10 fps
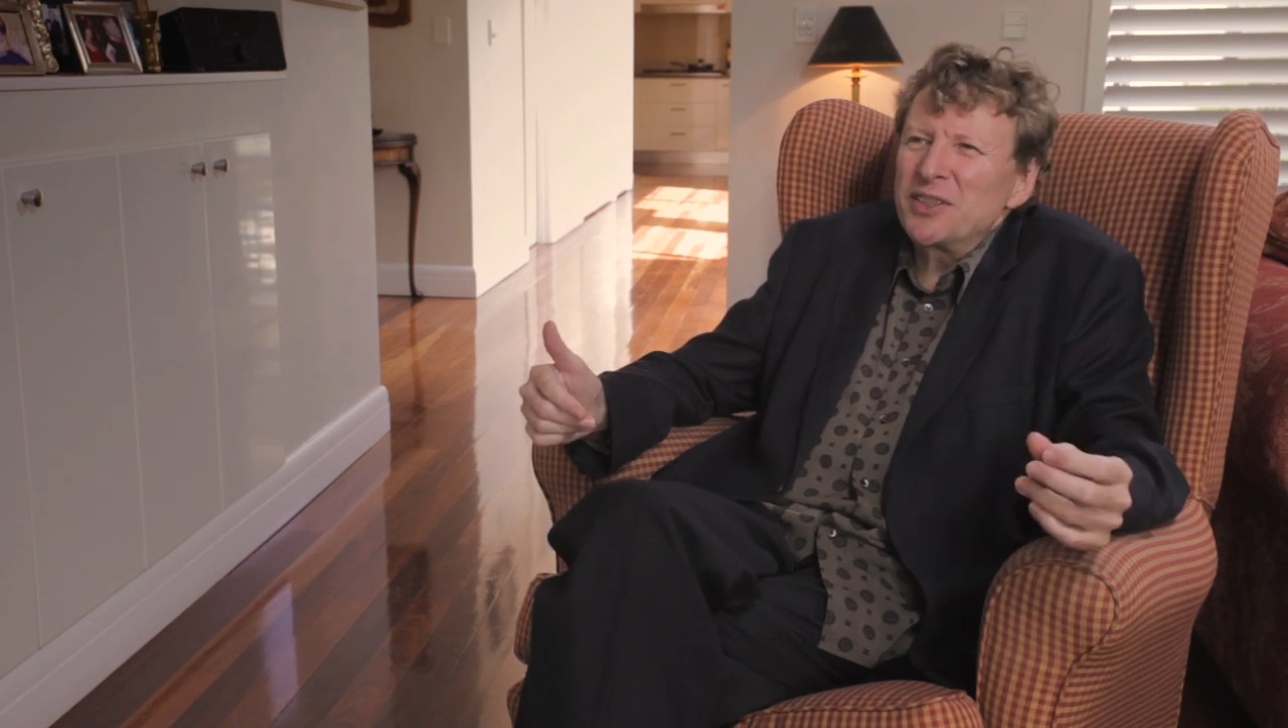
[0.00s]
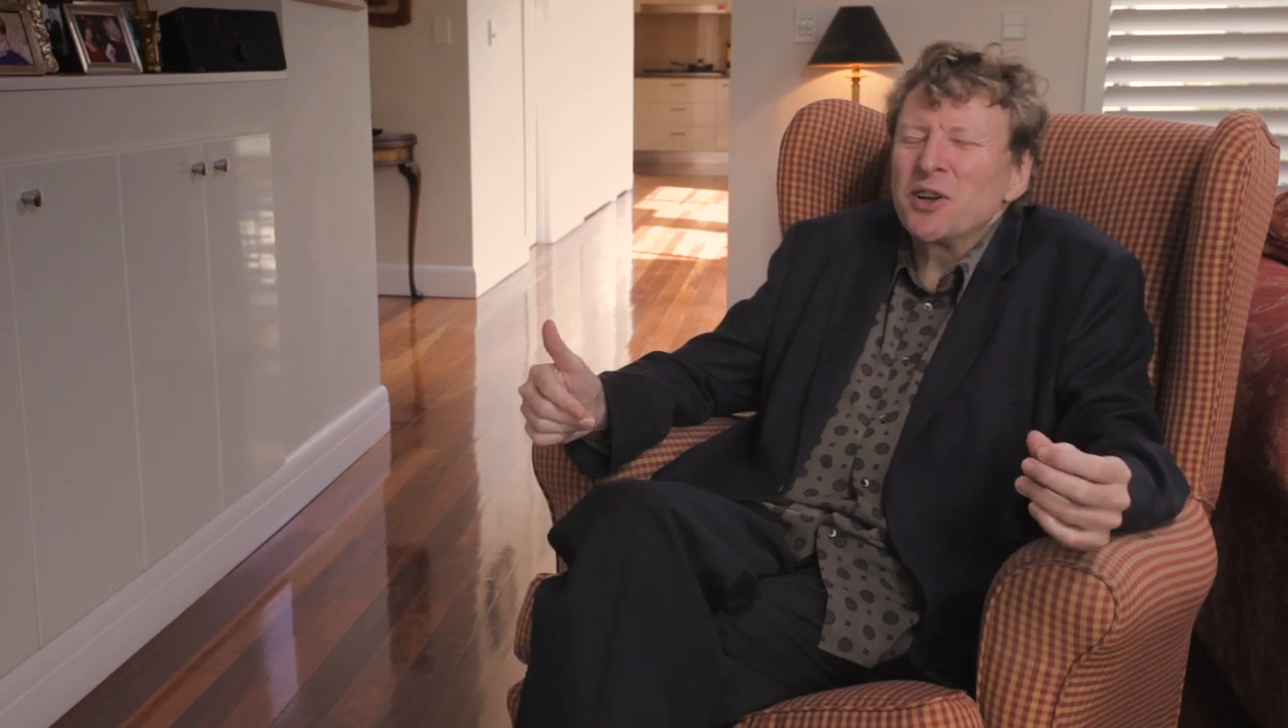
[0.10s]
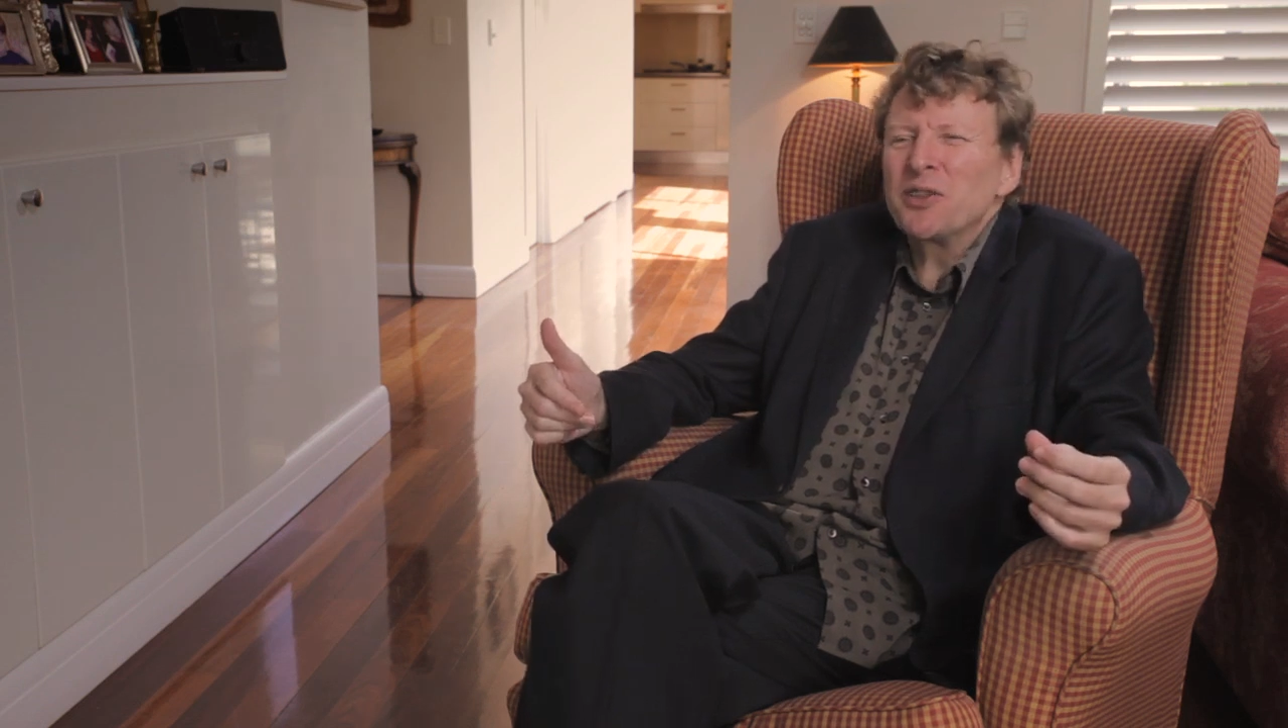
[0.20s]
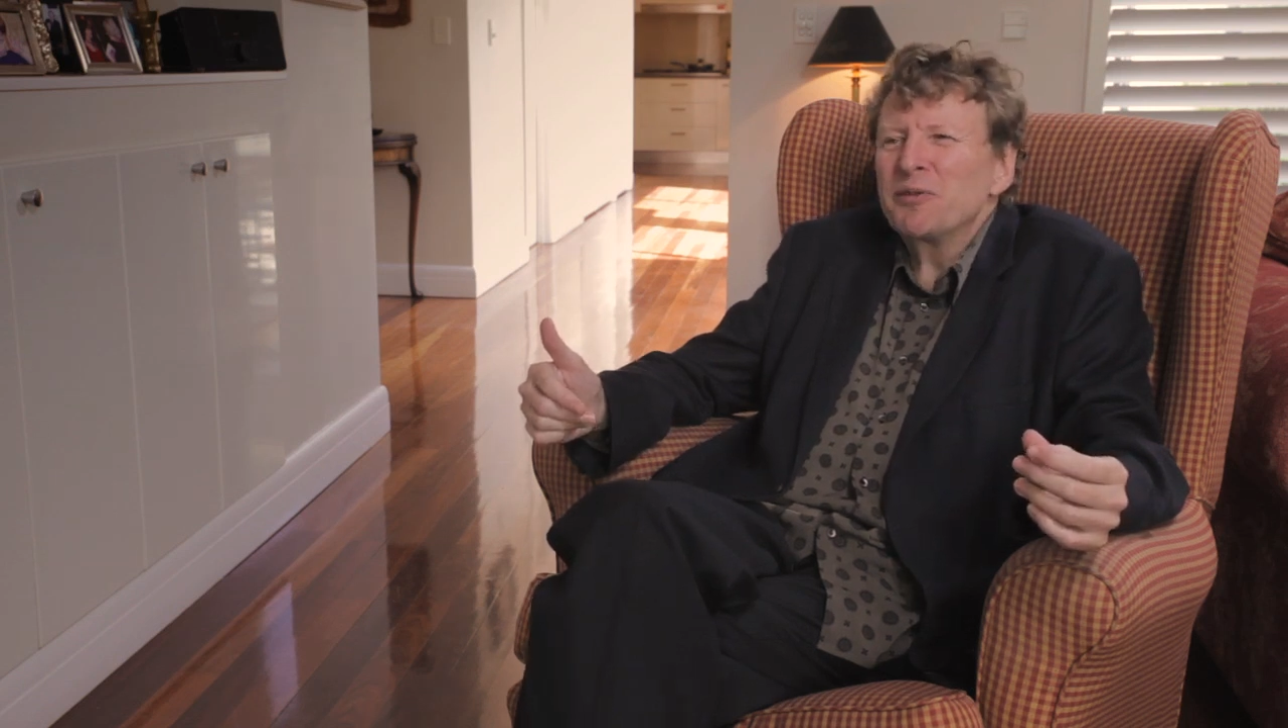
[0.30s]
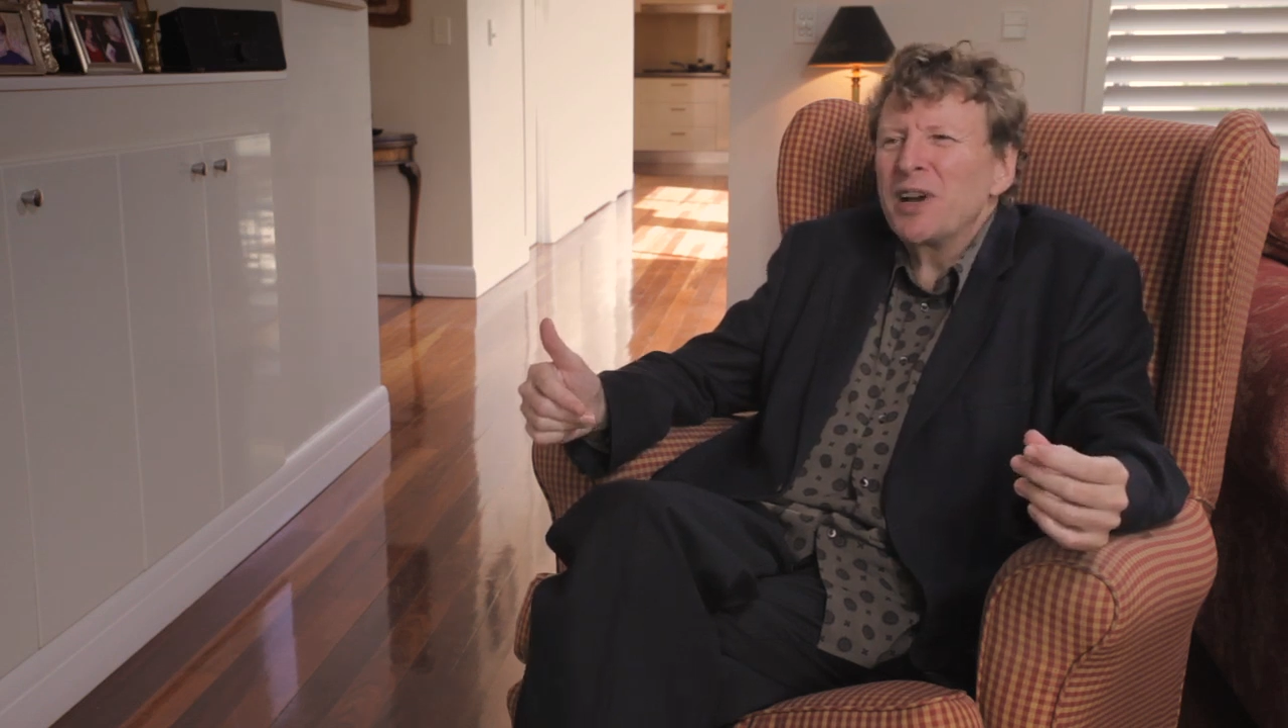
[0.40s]
and
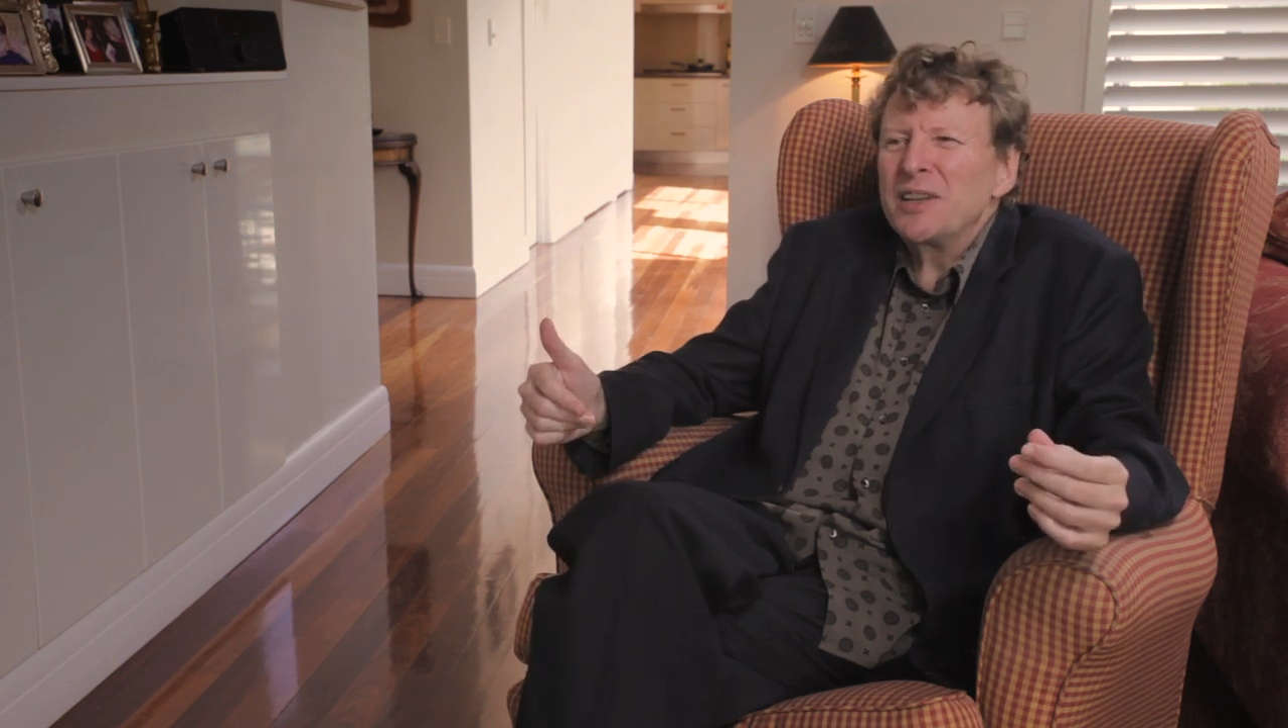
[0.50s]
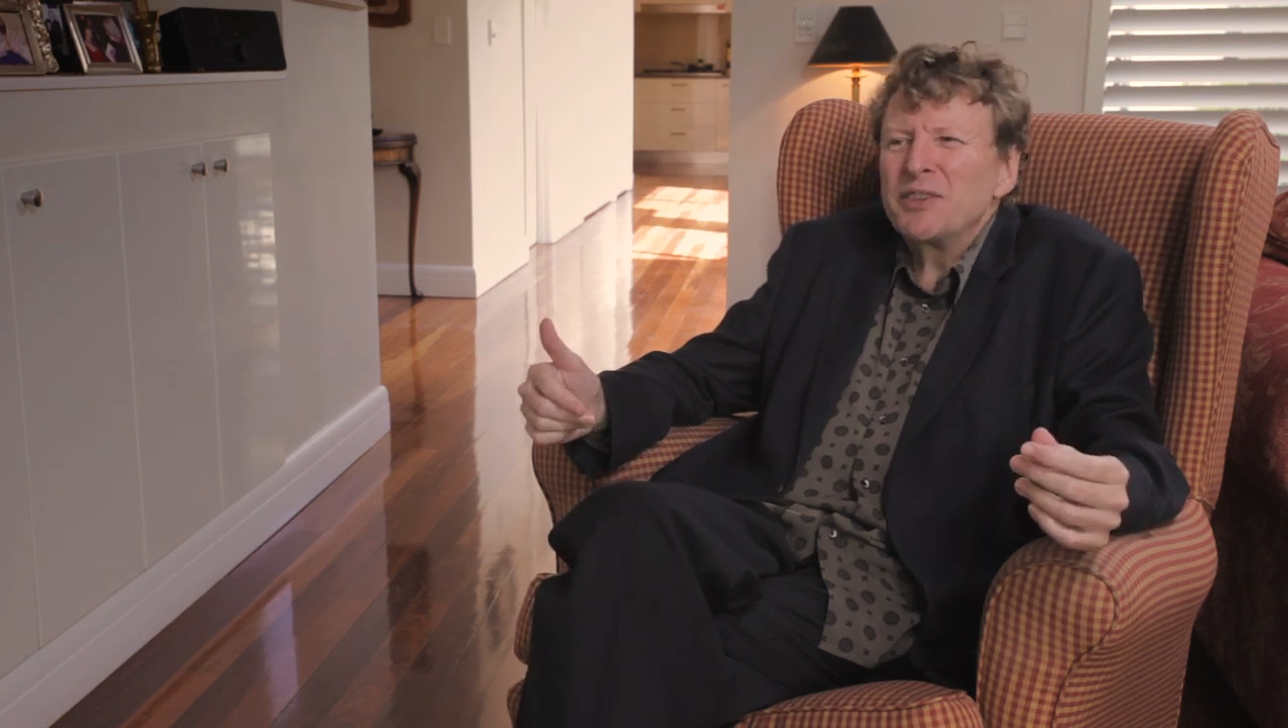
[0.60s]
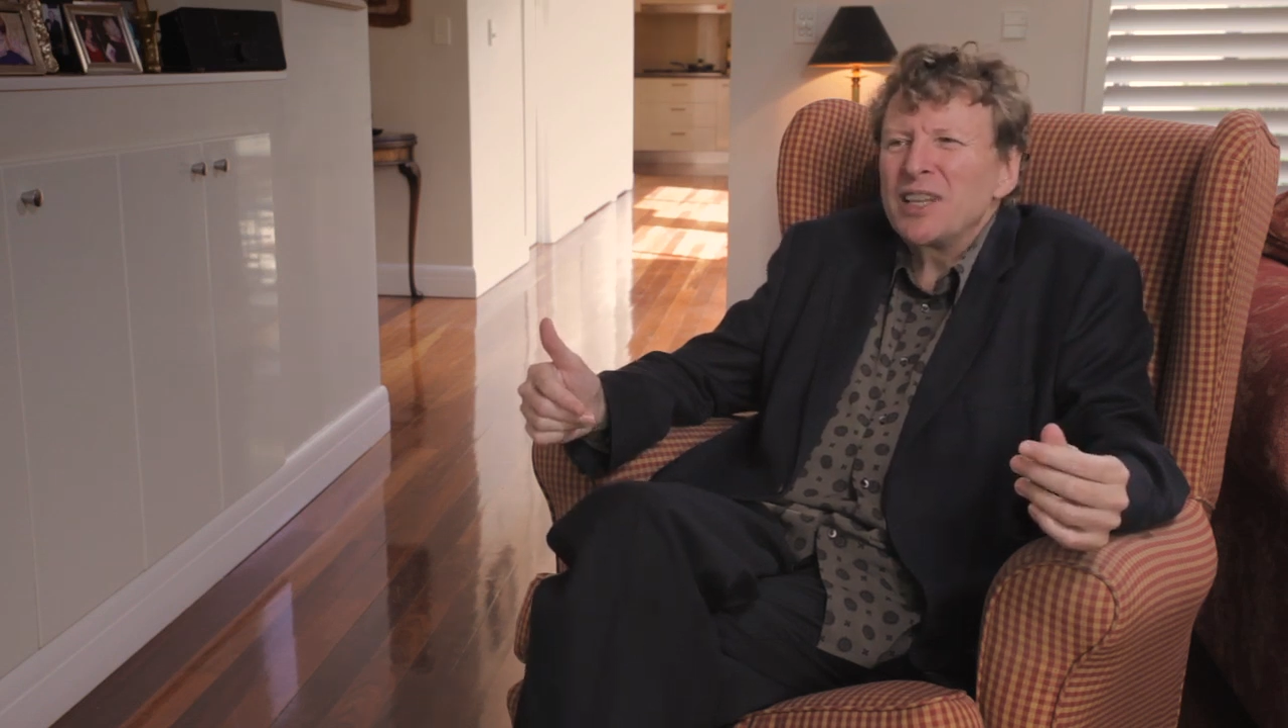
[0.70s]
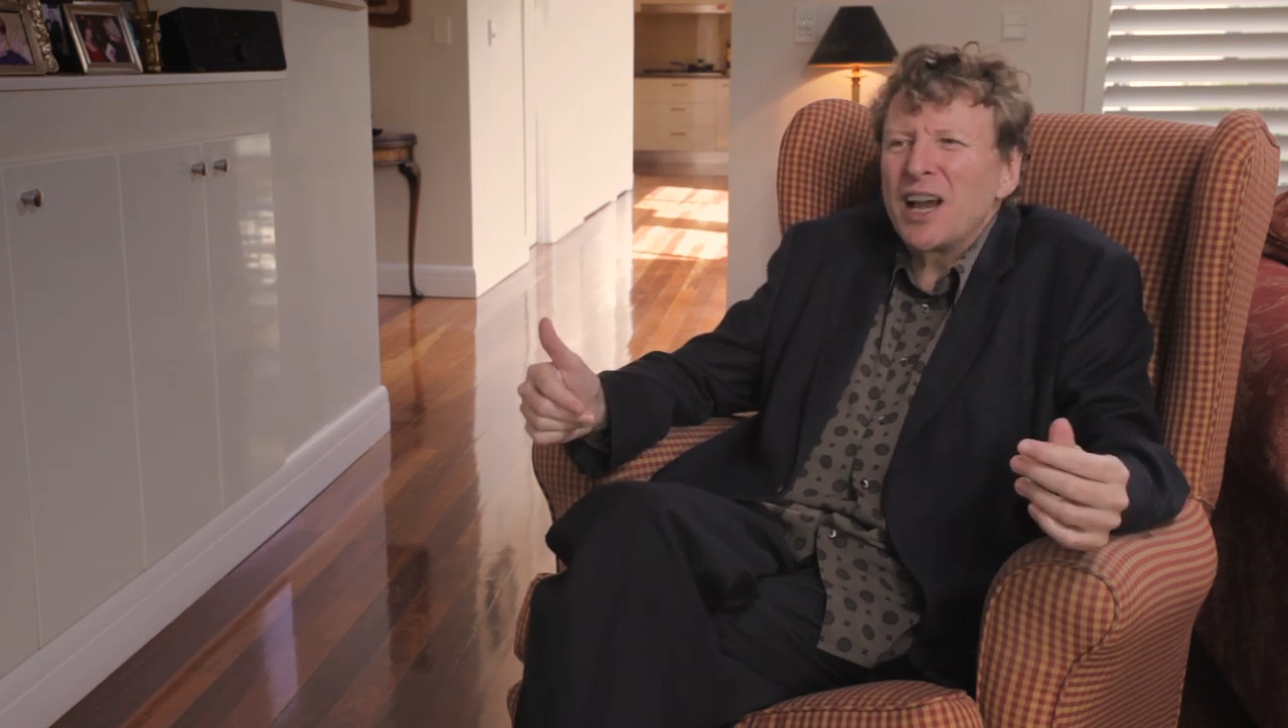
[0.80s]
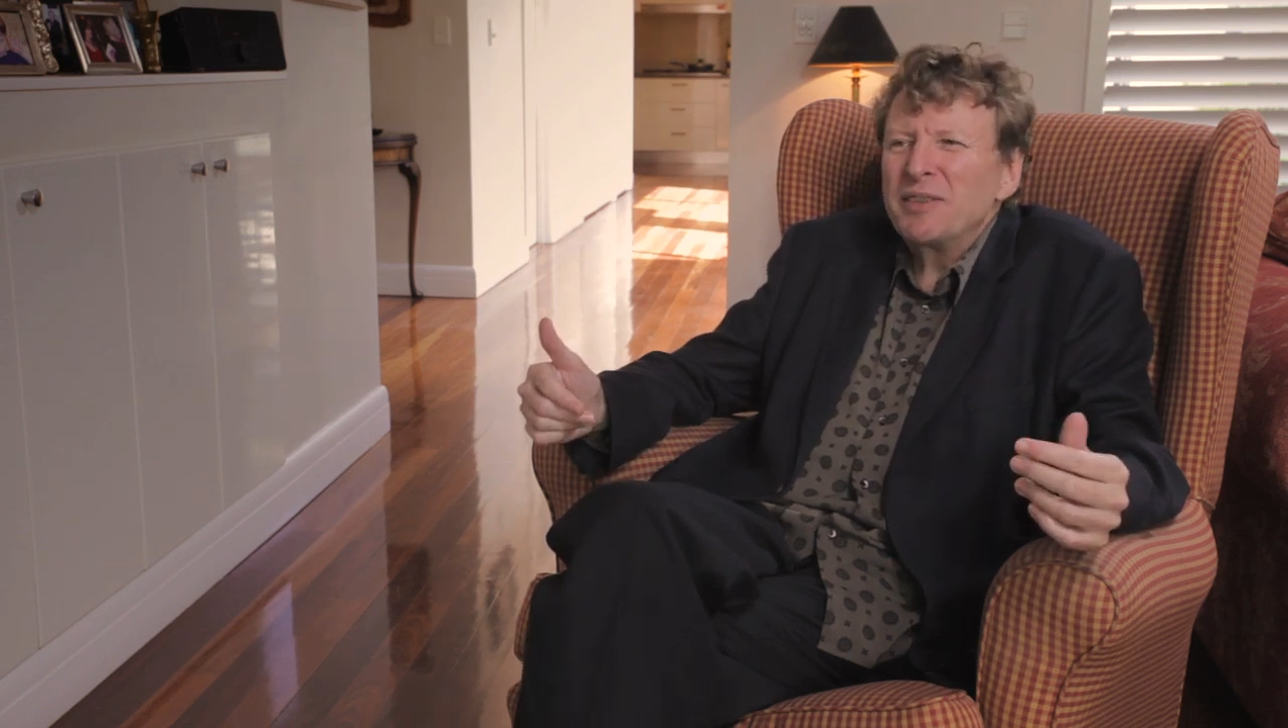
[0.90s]
got the fright of
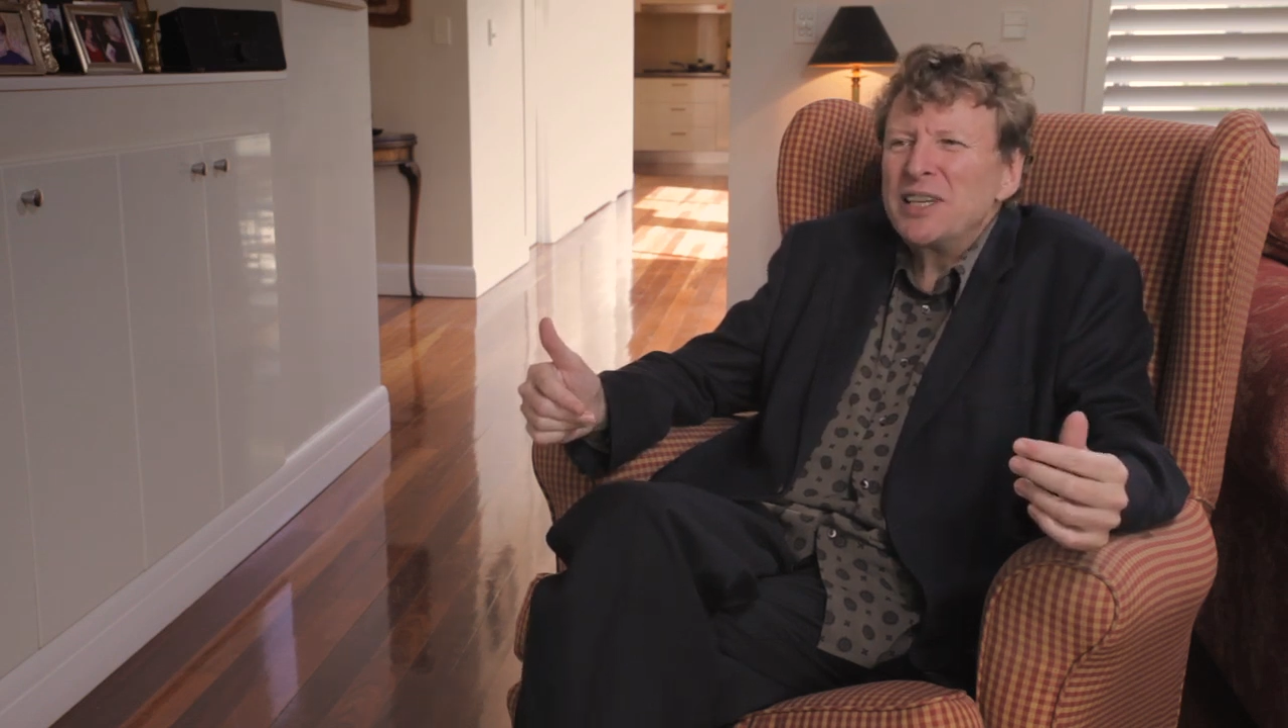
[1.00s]
his life.